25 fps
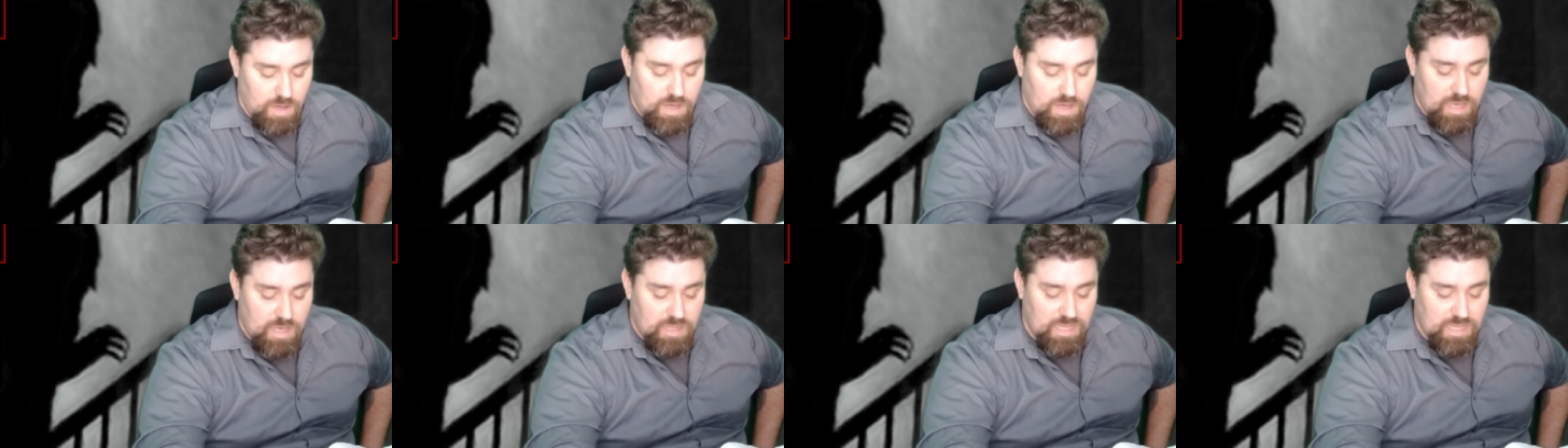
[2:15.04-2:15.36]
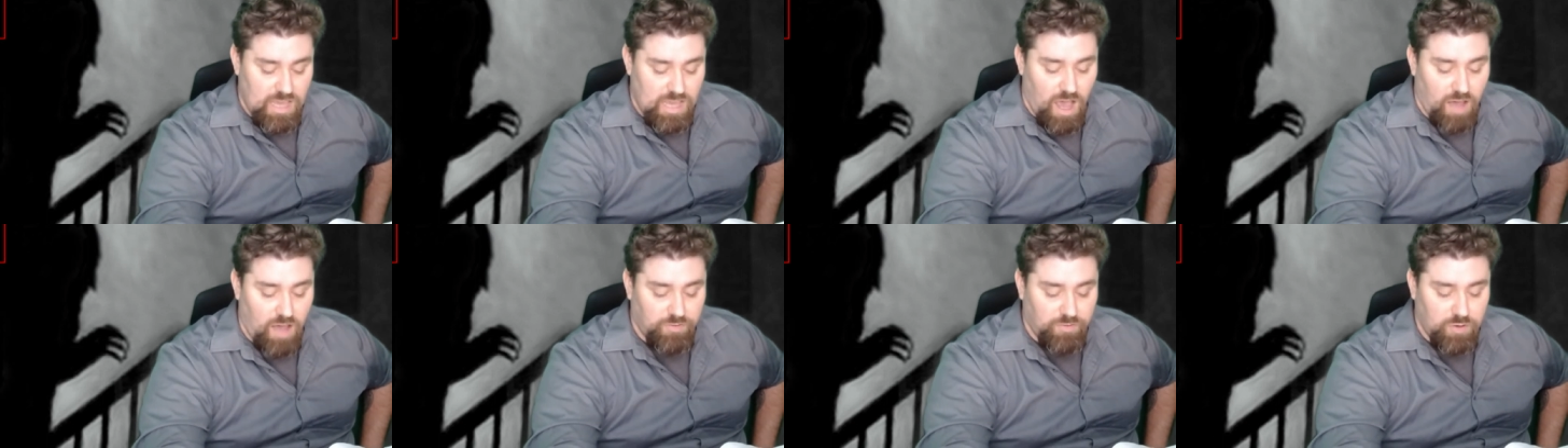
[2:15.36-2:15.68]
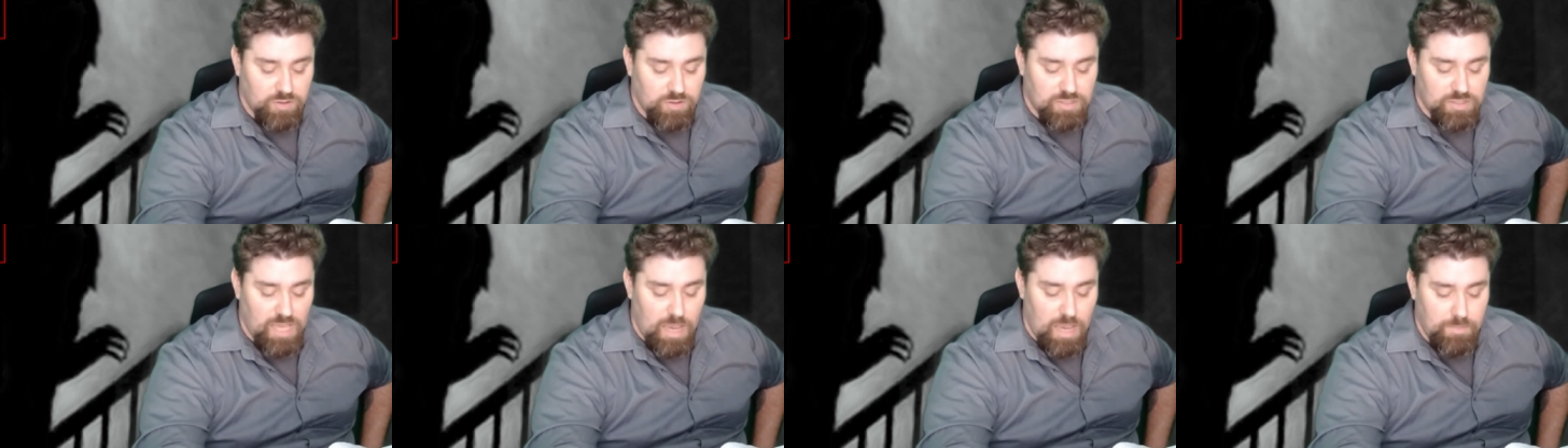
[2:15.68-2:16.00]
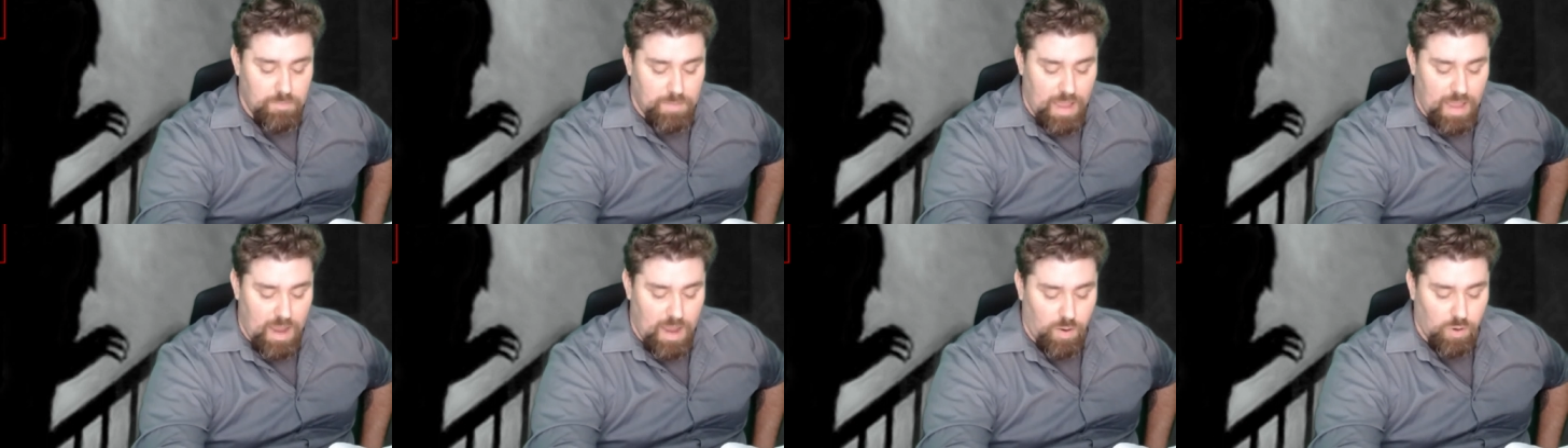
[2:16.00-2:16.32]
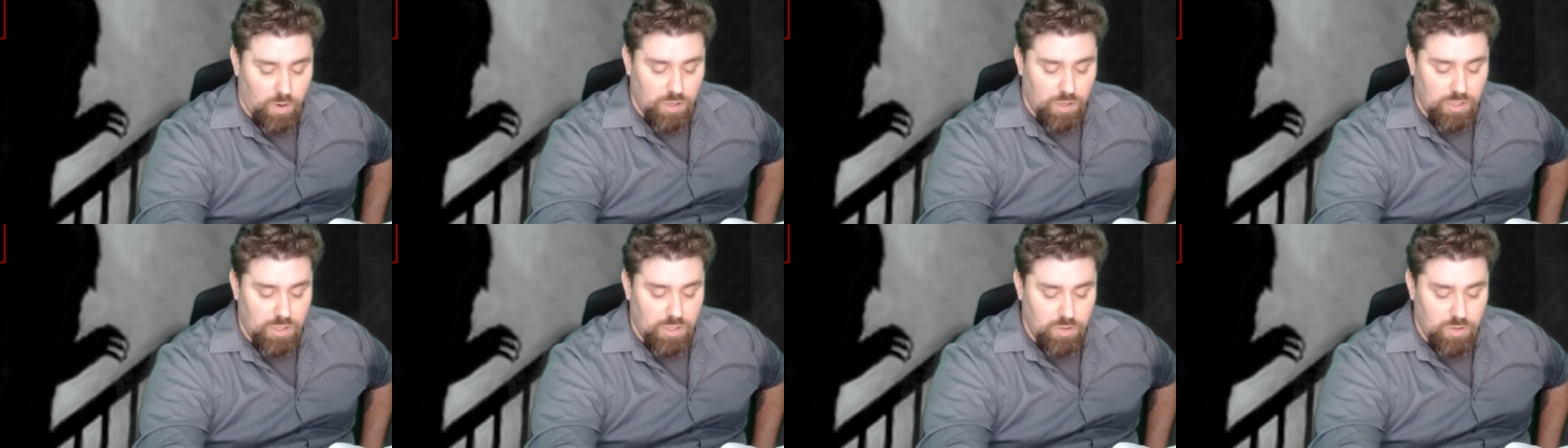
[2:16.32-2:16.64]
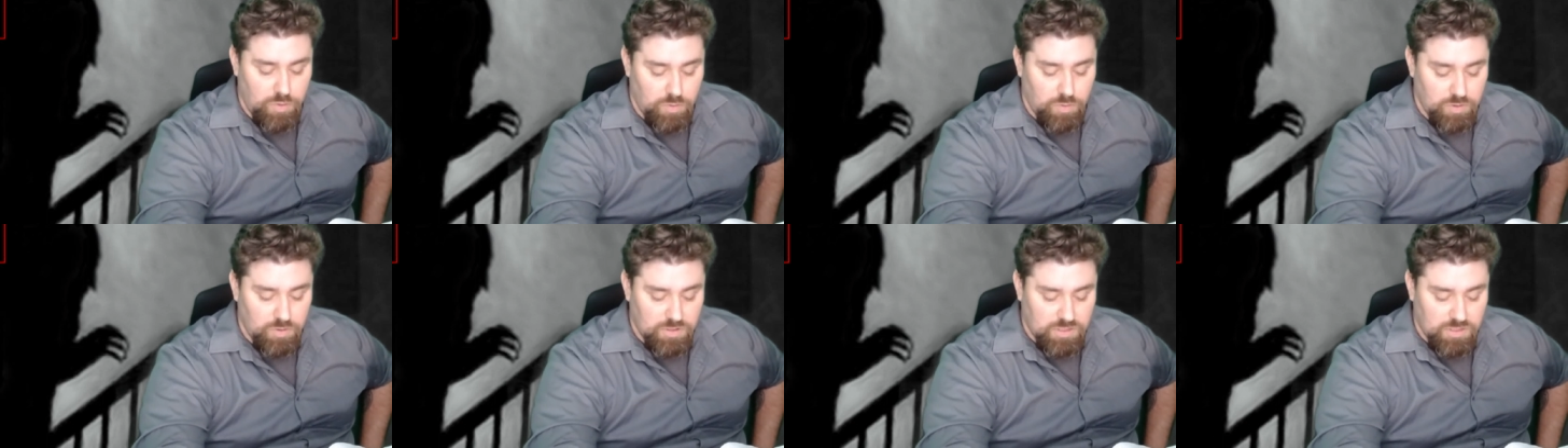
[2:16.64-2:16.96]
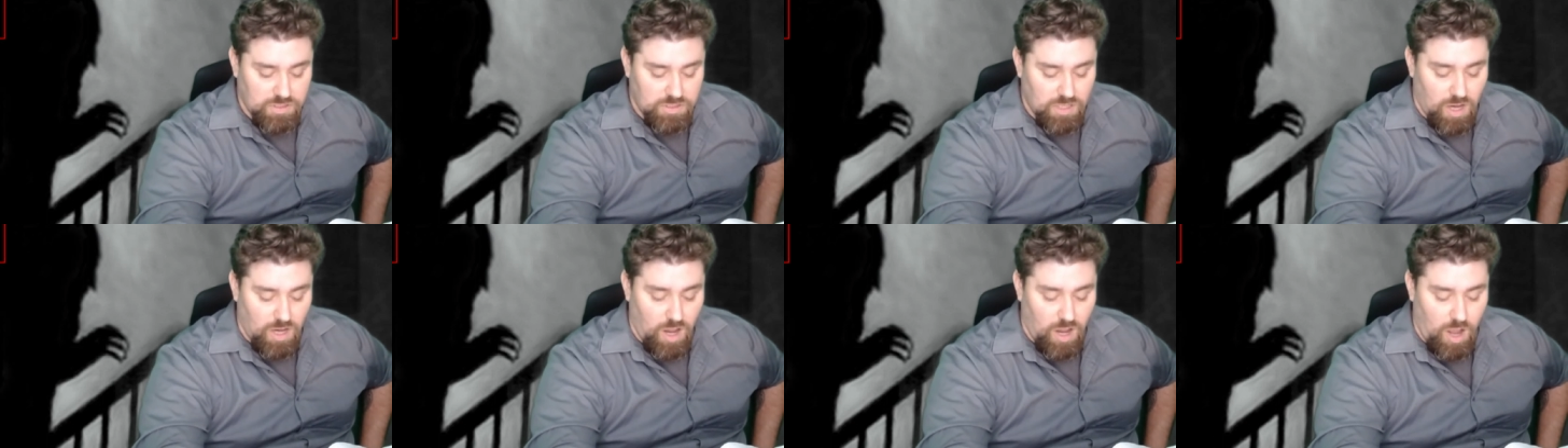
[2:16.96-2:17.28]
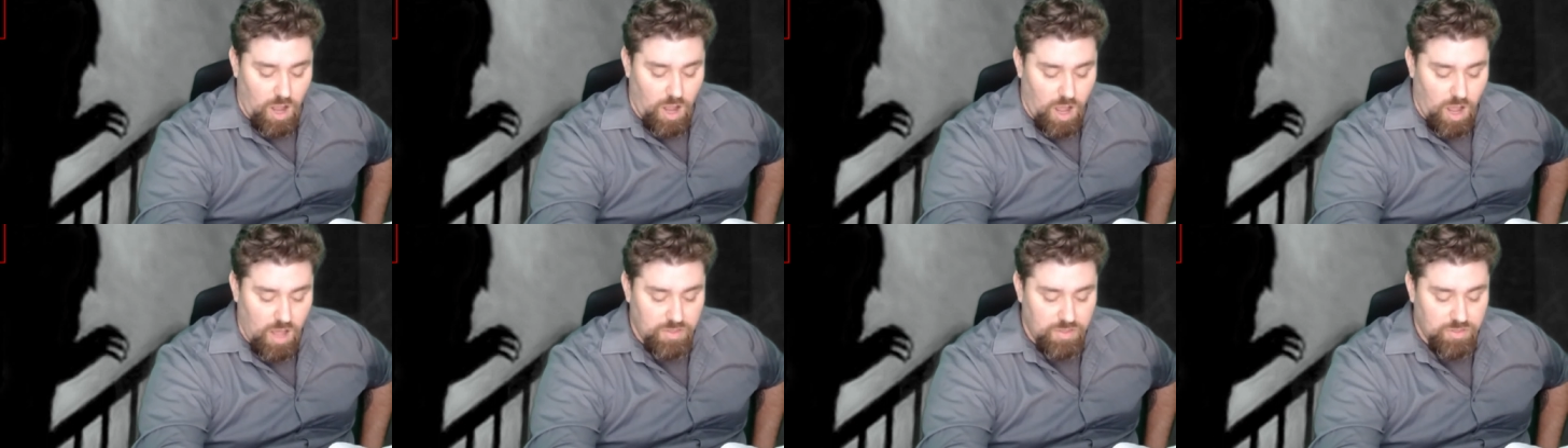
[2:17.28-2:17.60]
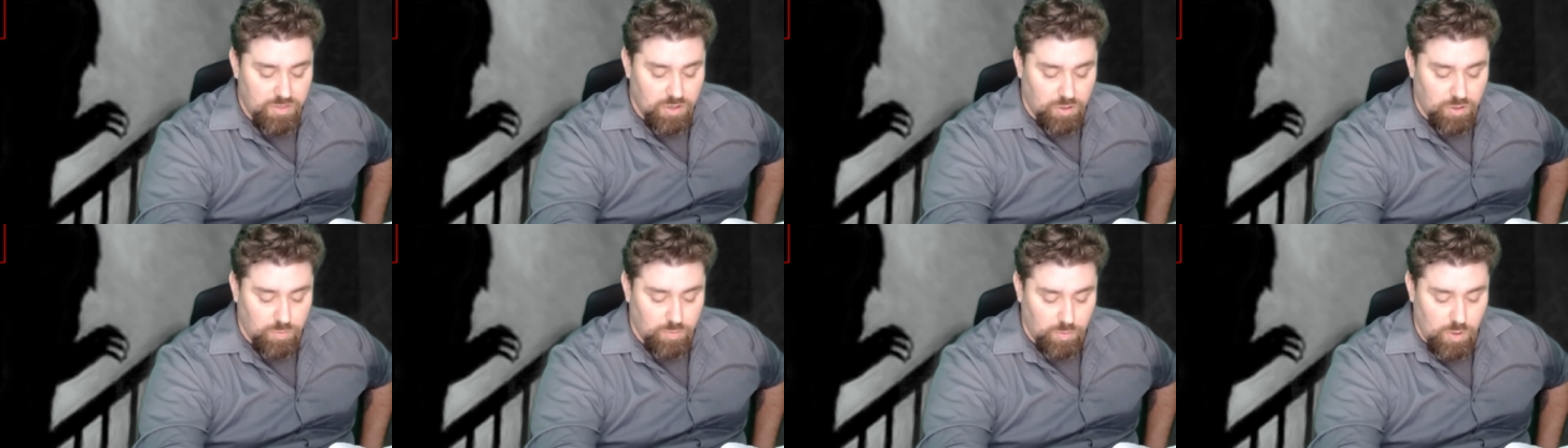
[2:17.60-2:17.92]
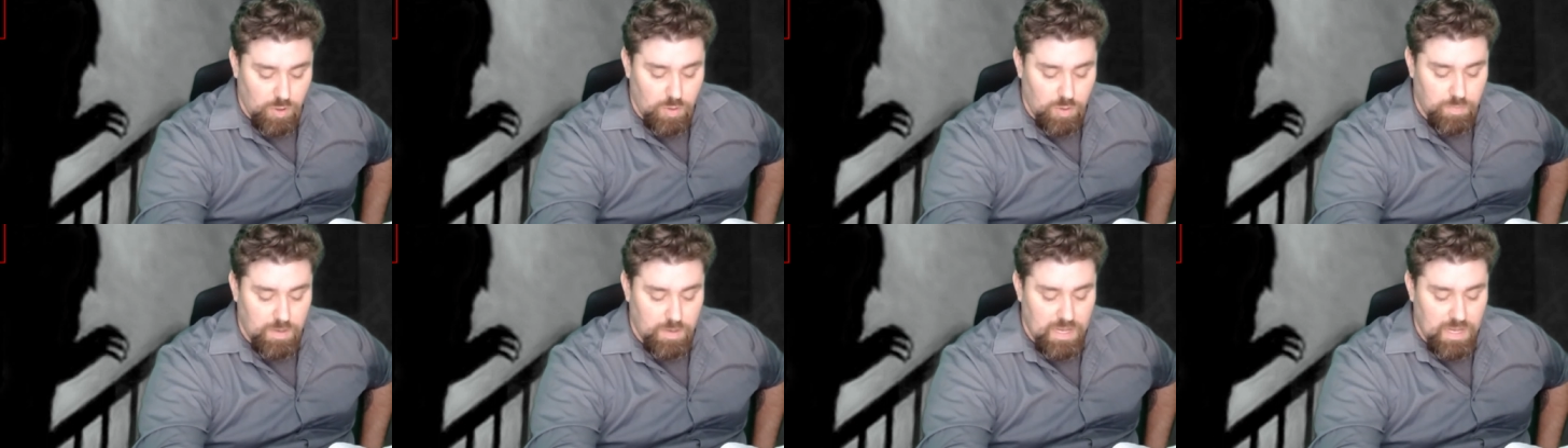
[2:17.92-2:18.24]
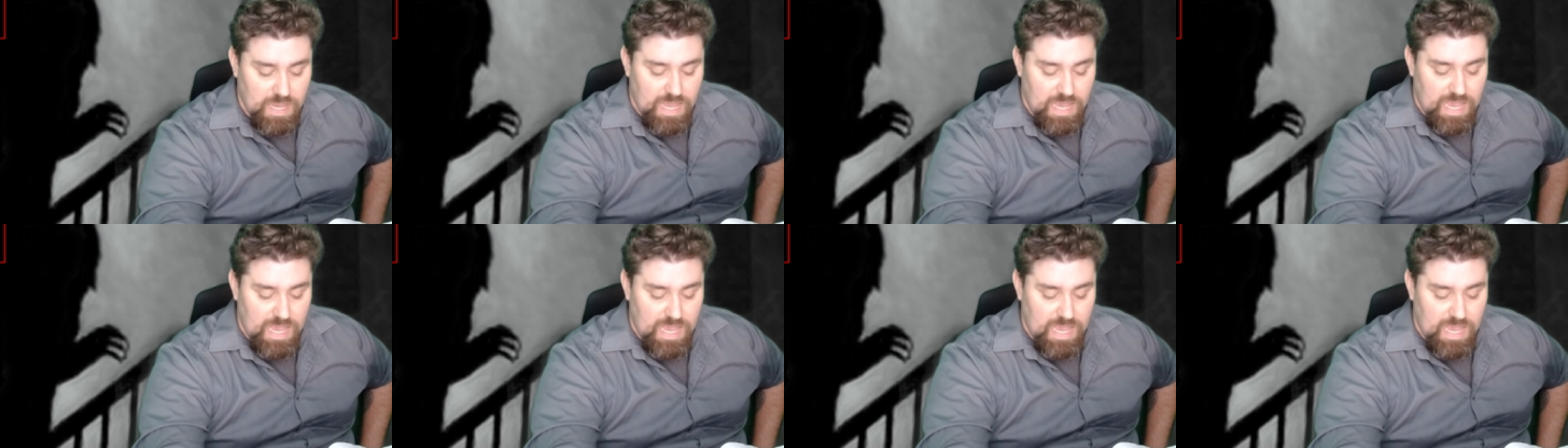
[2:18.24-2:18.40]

the obfuscate power used on the group